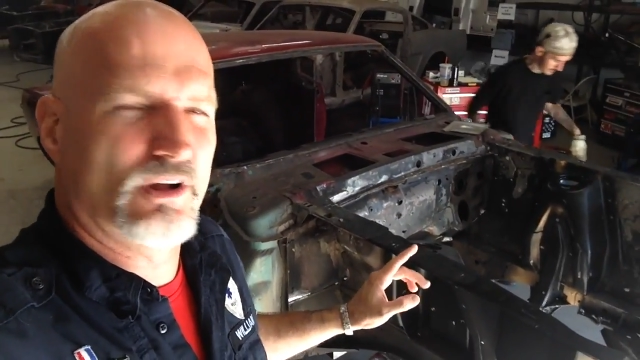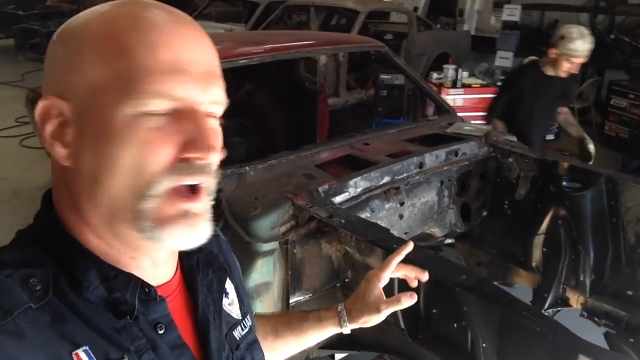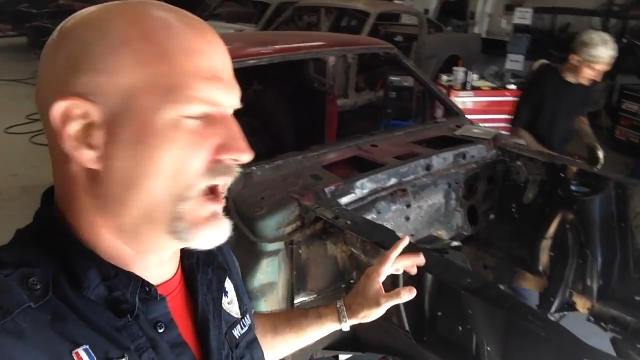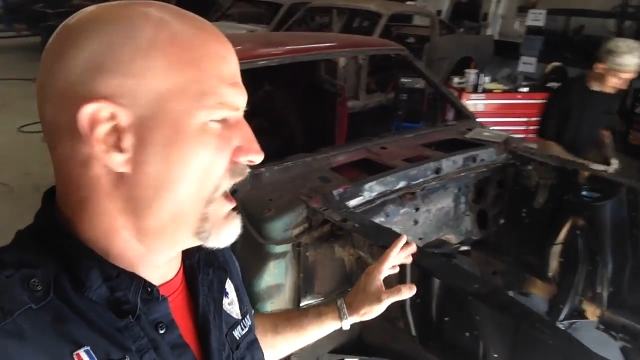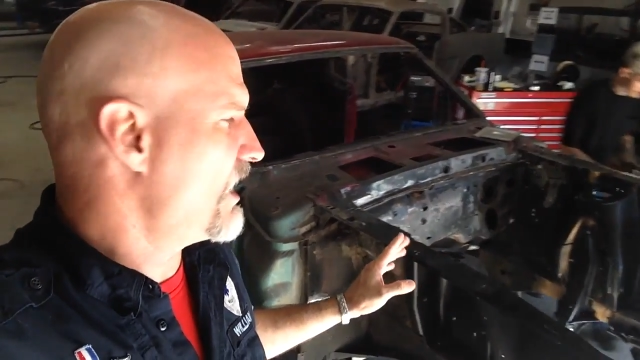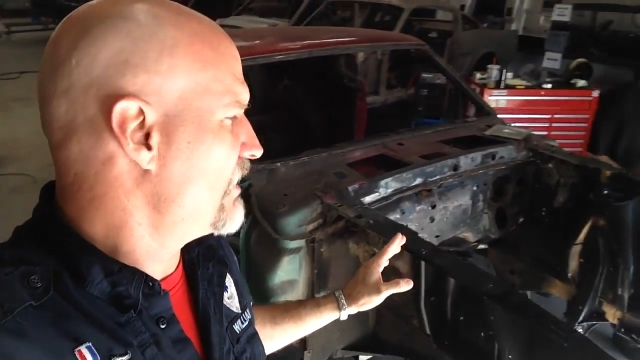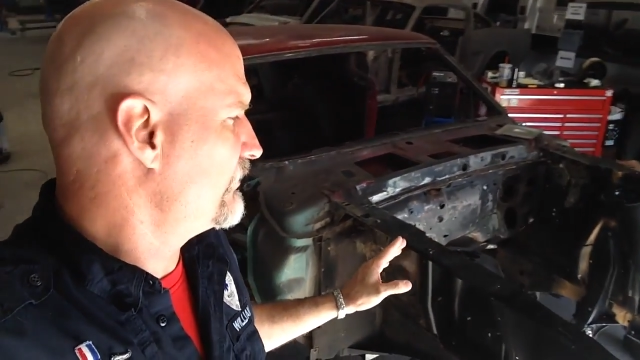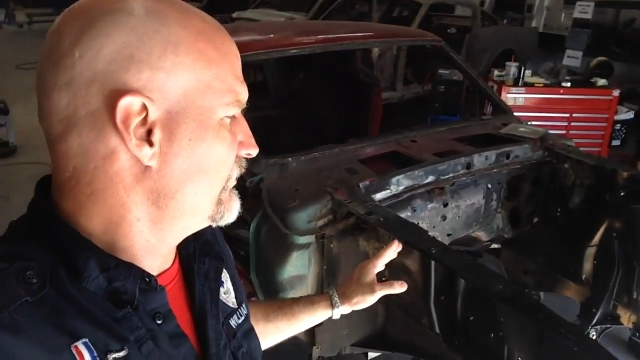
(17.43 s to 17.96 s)

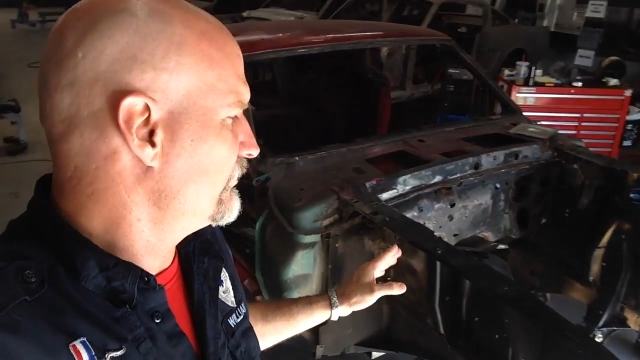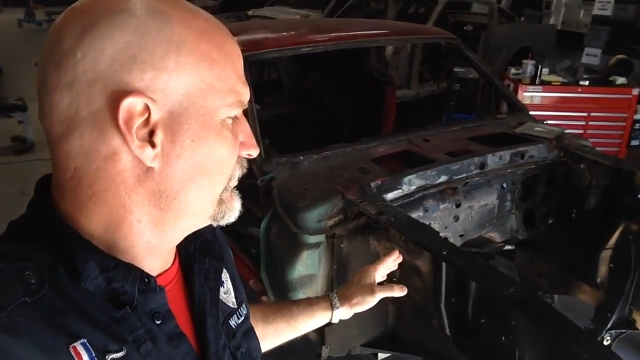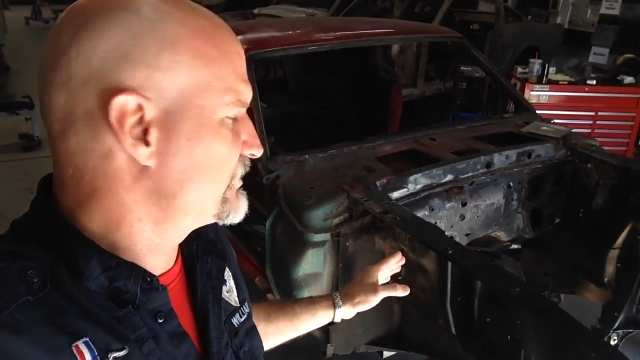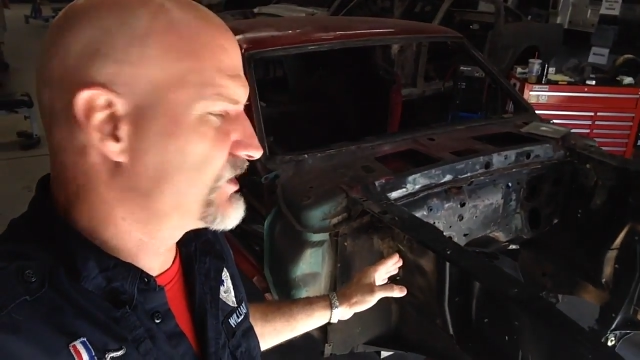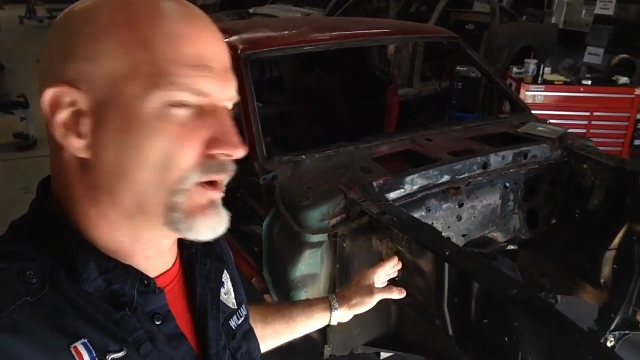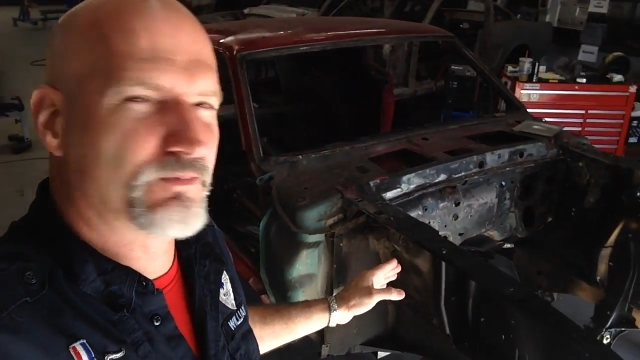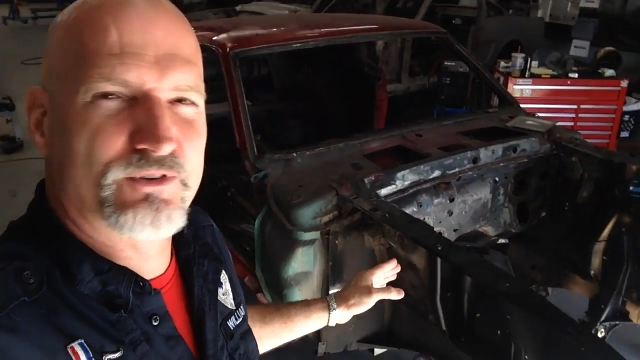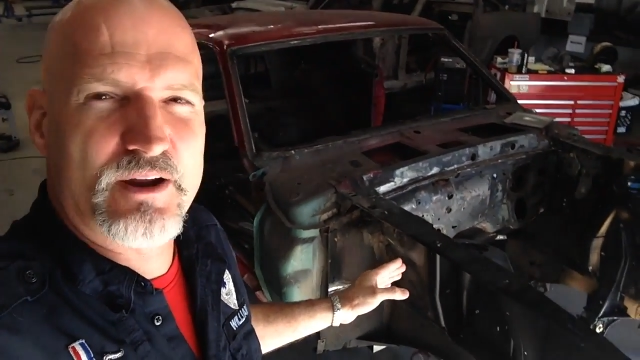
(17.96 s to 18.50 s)
uh,
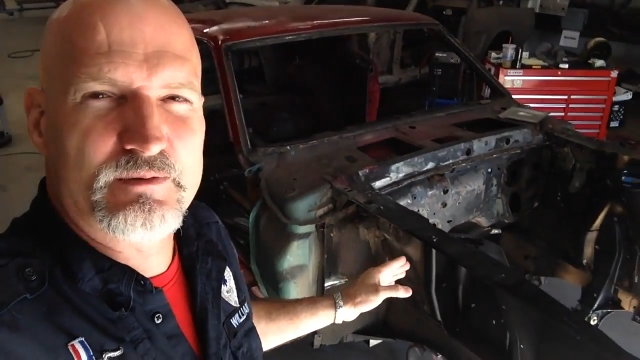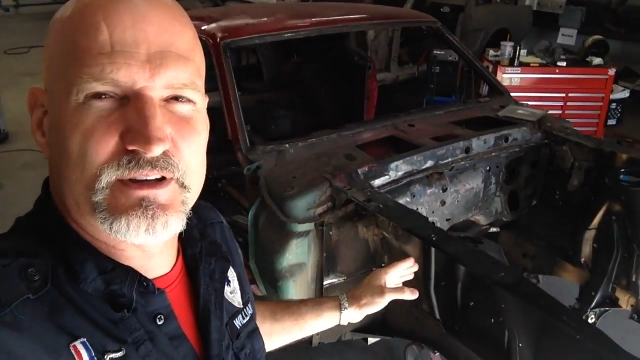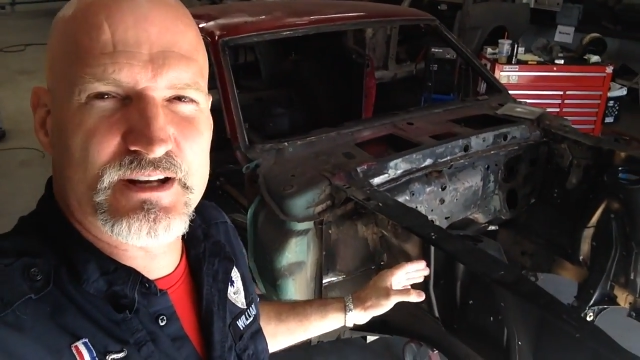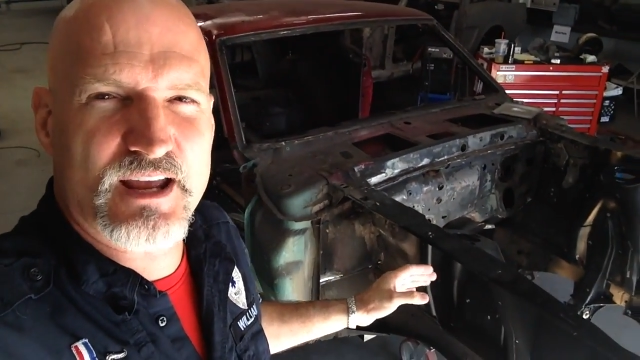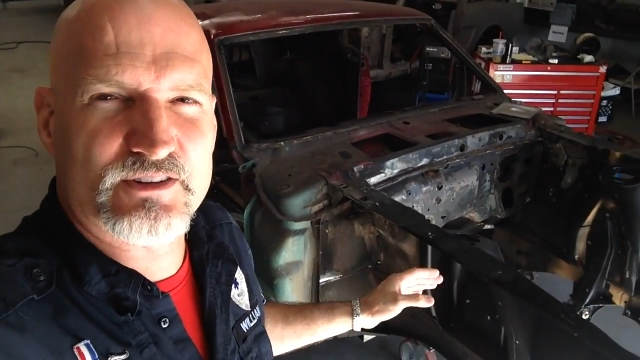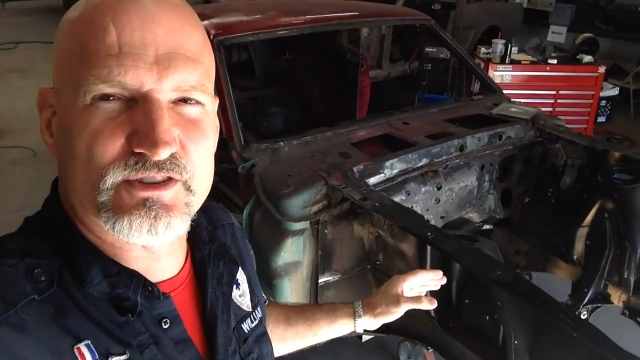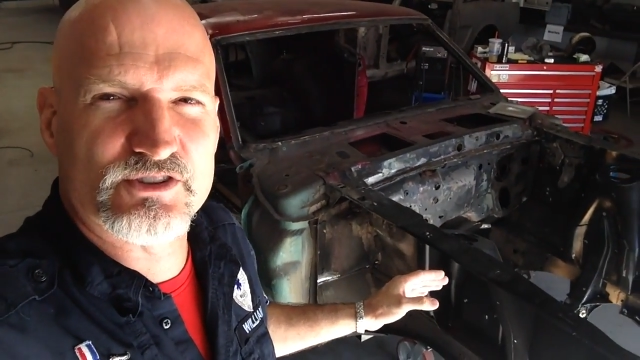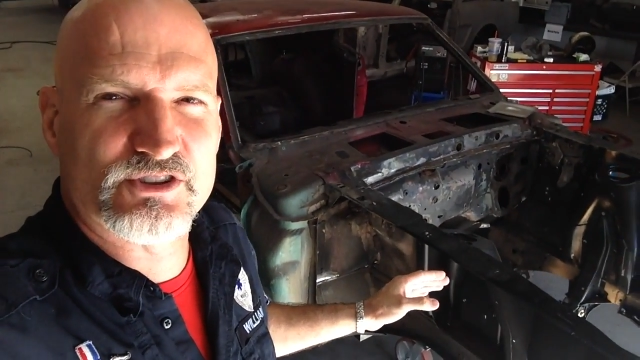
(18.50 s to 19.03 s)
subframe
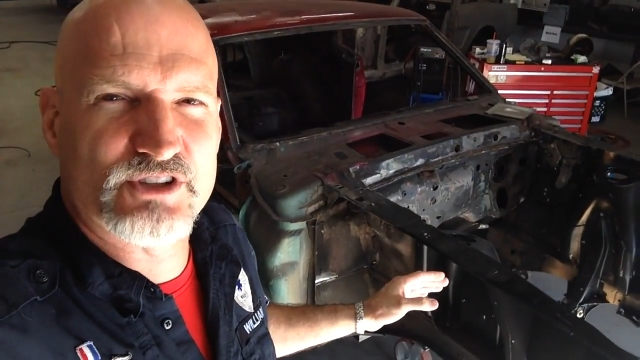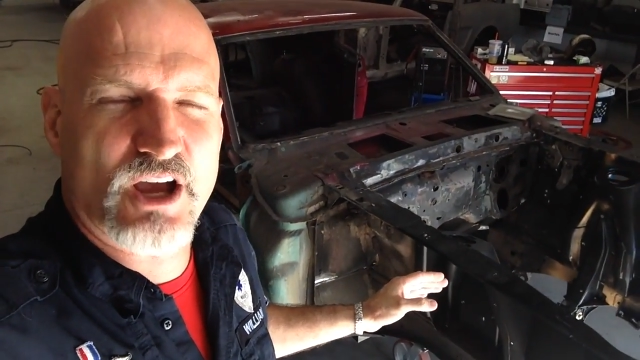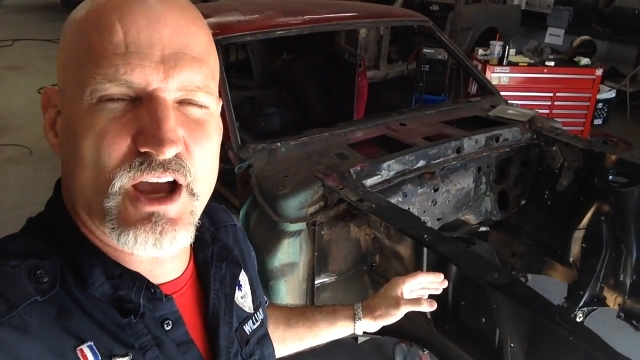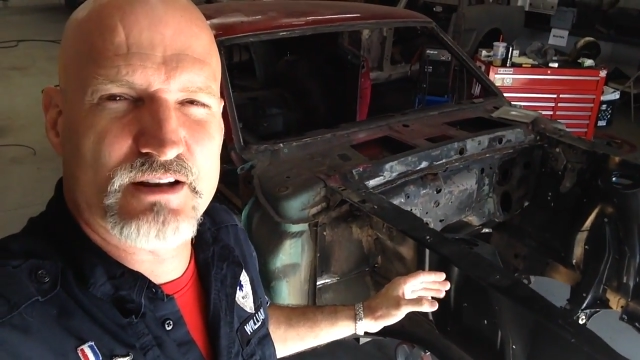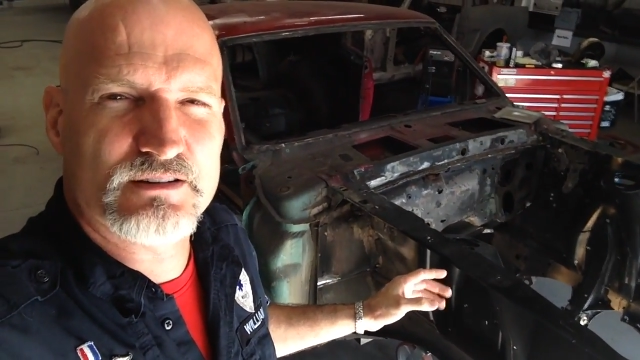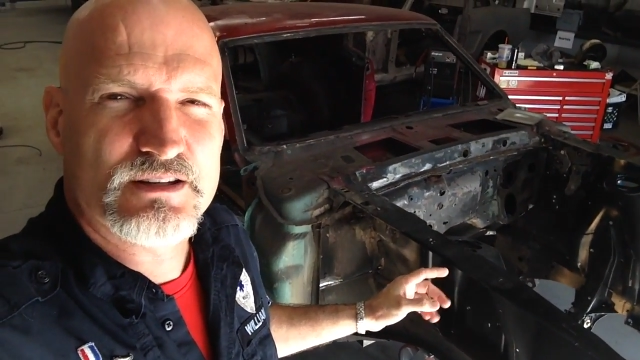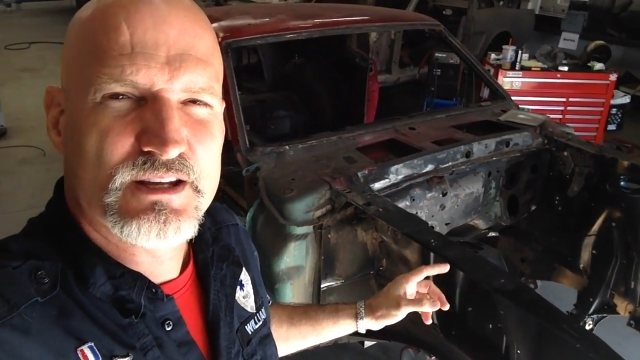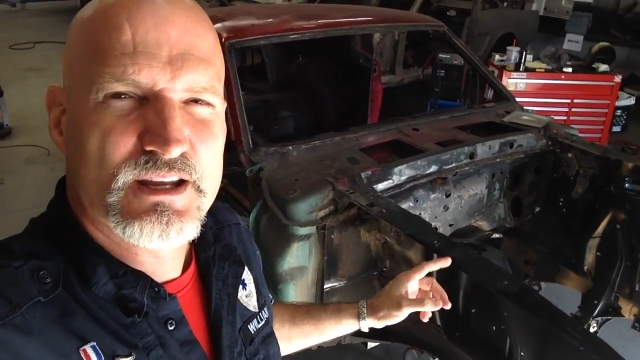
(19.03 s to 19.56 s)
connectors
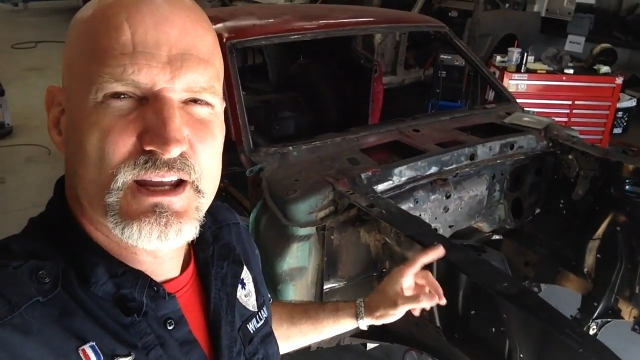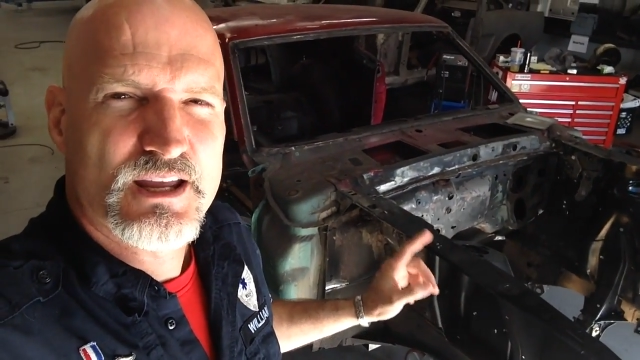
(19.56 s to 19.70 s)
done,